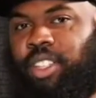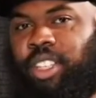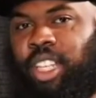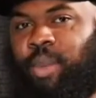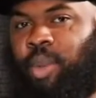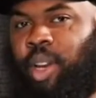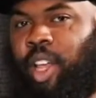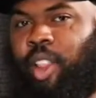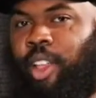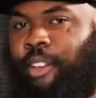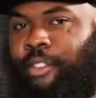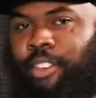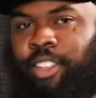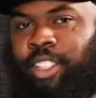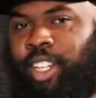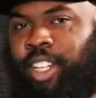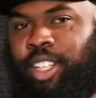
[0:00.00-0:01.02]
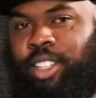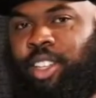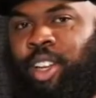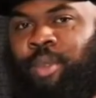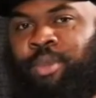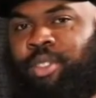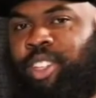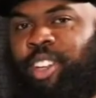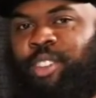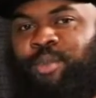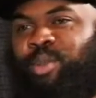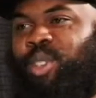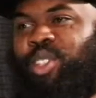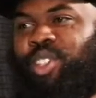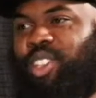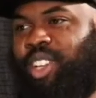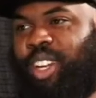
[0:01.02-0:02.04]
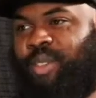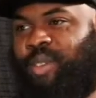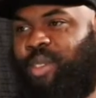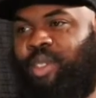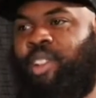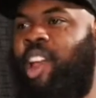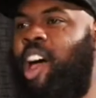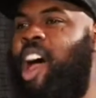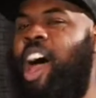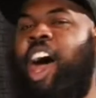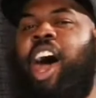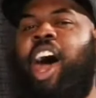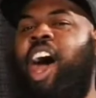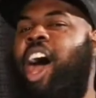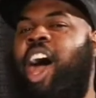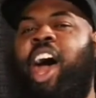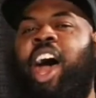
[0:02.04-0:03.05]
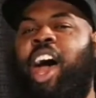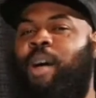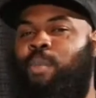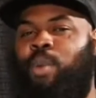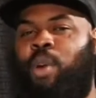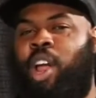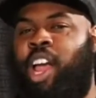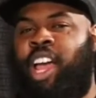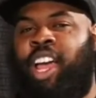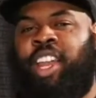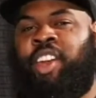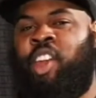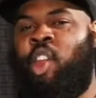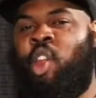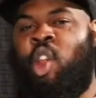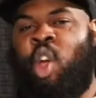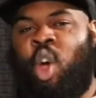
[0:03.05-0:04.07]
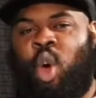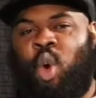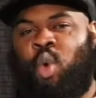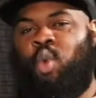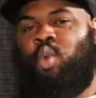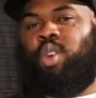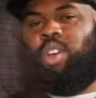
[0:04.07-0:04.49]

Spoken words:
and I love Isaiah Thomas. I appreciate every. Nah, Brad, no.